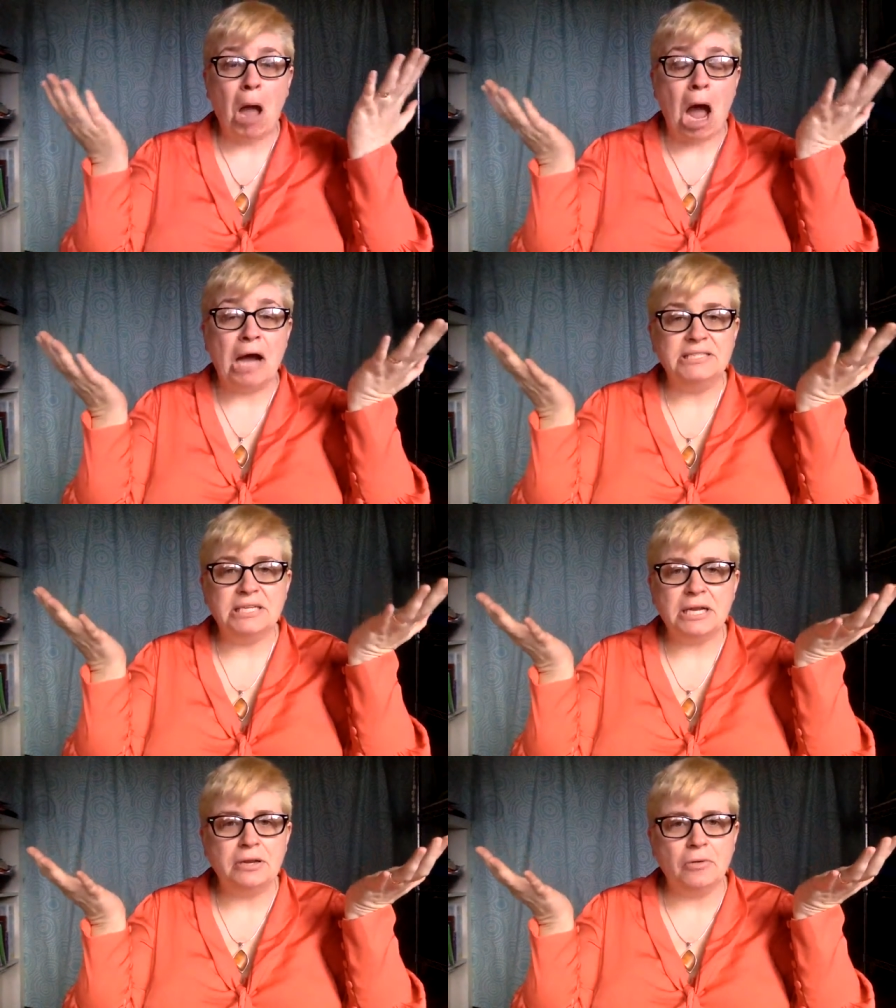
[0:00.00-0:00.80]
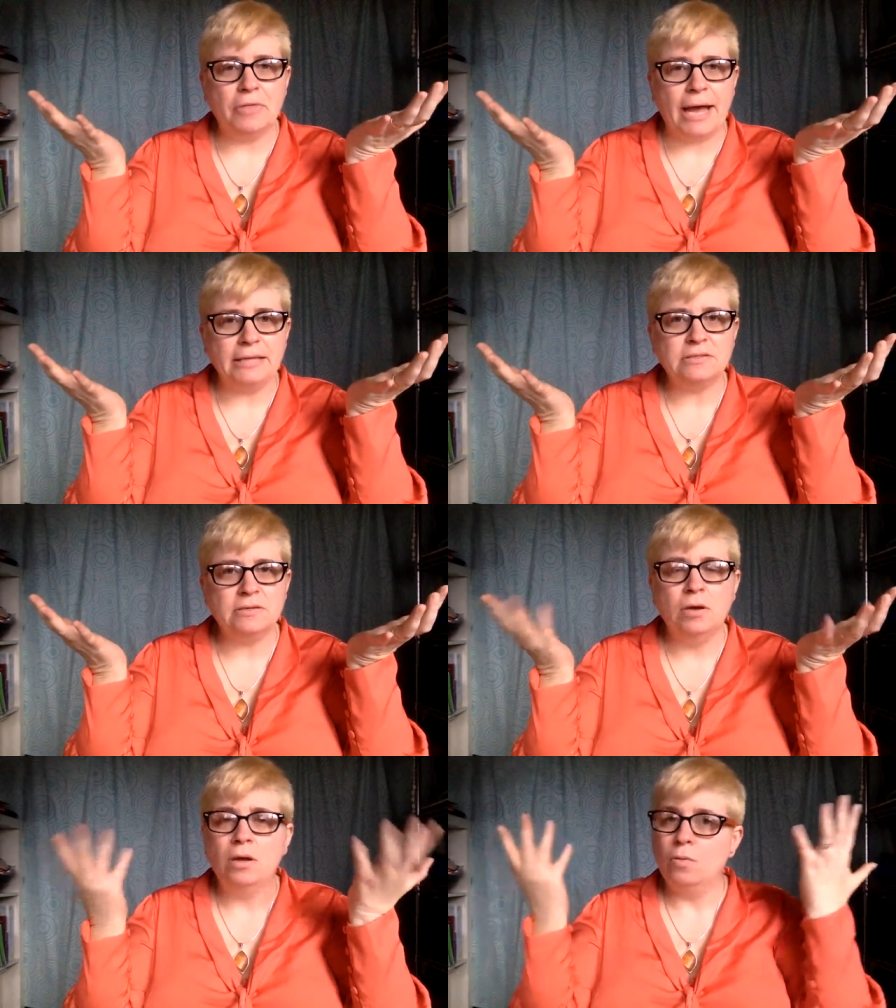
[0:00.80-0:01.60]
I didn't know that.
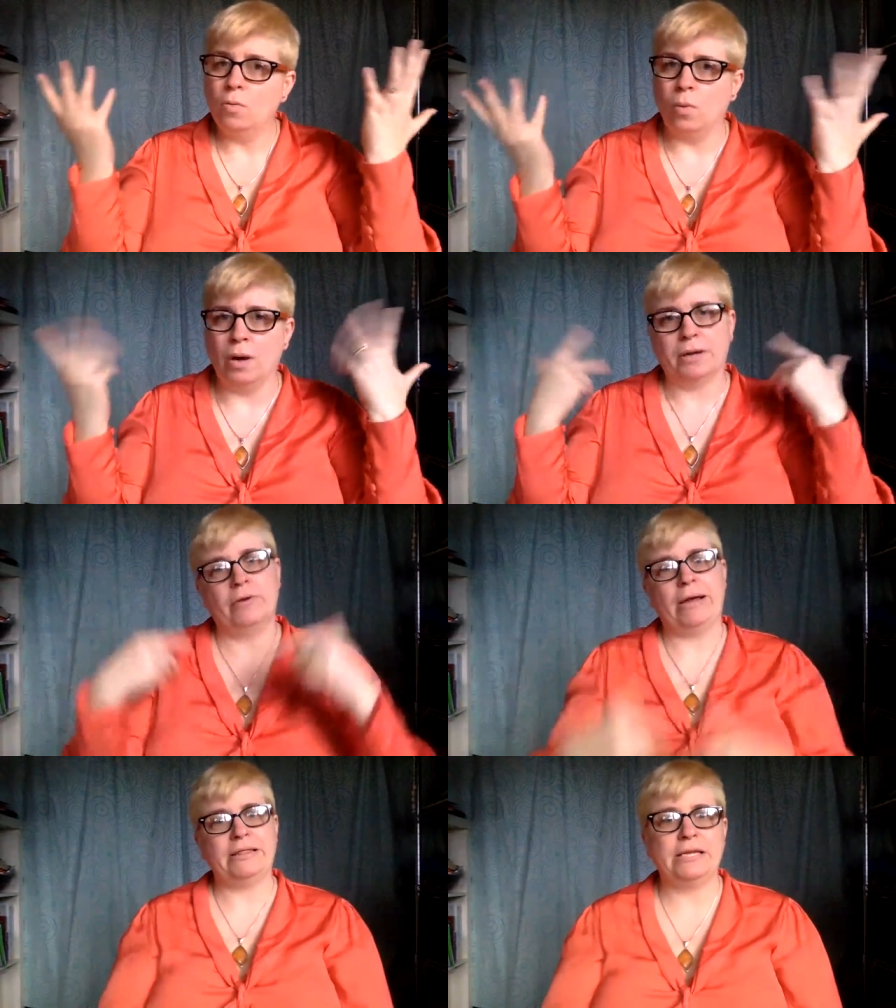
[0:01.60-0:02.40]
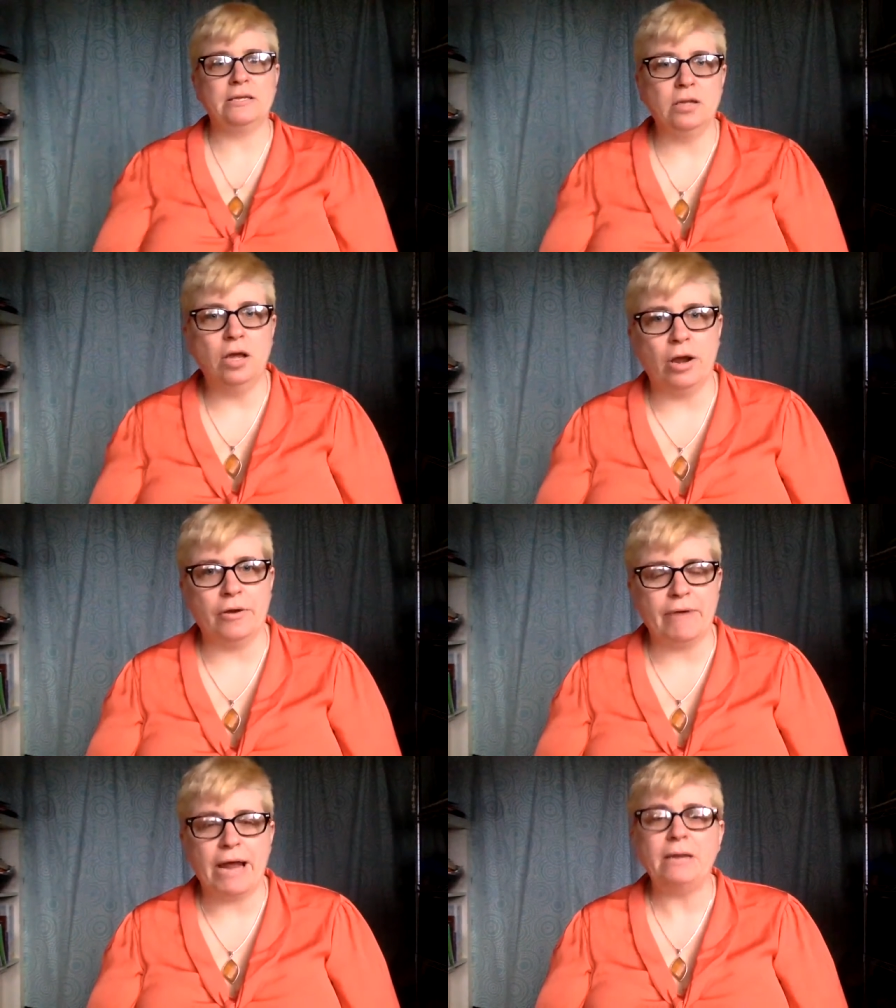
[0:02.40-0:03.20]
What a great thing to
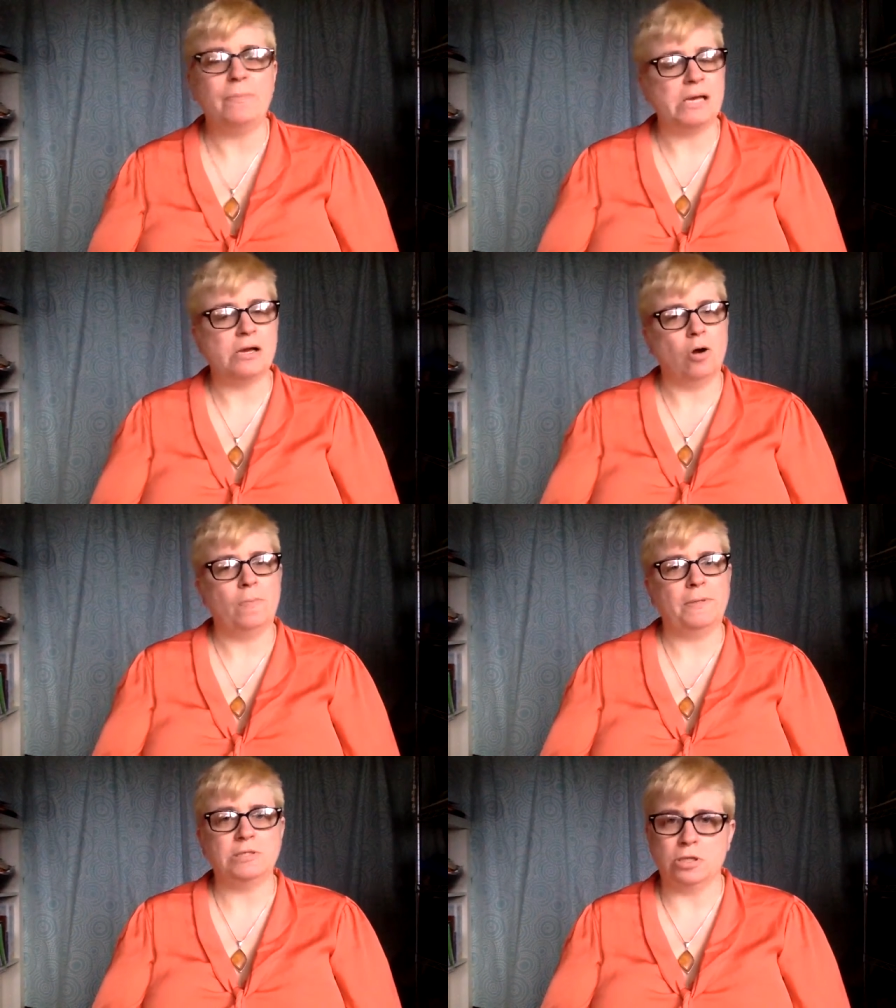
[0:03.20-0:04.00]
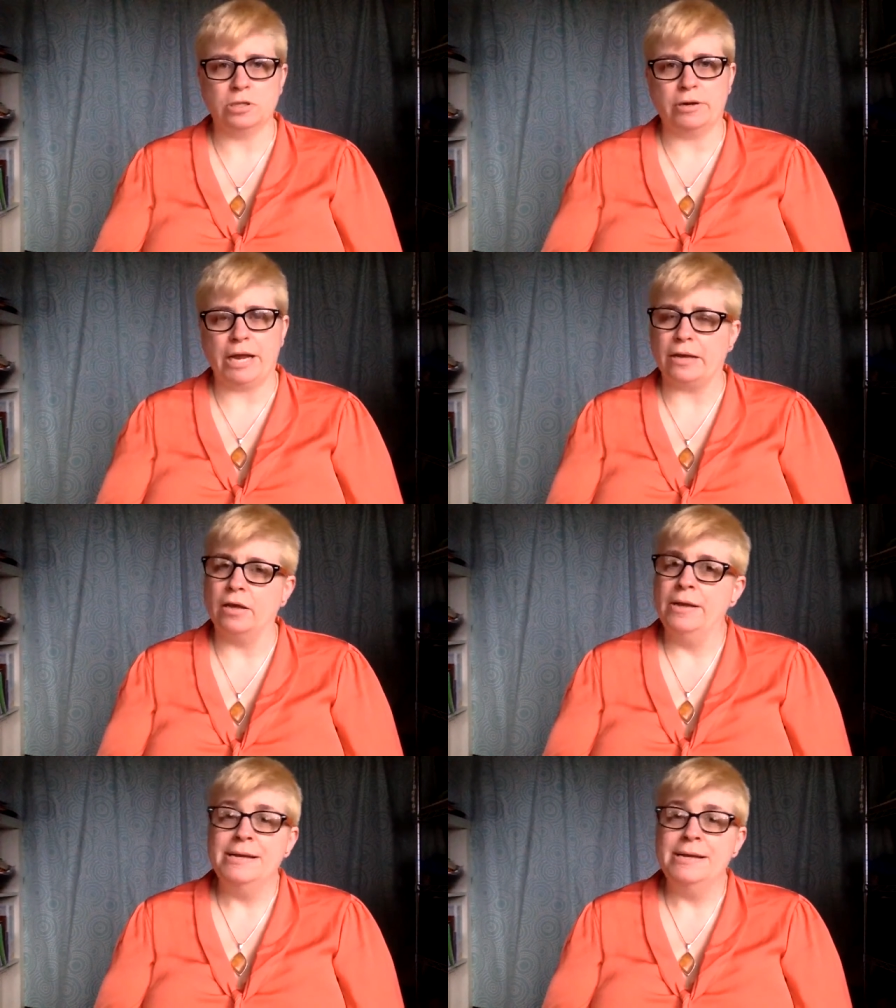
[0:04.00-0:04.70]
learn, right? Being open to learning.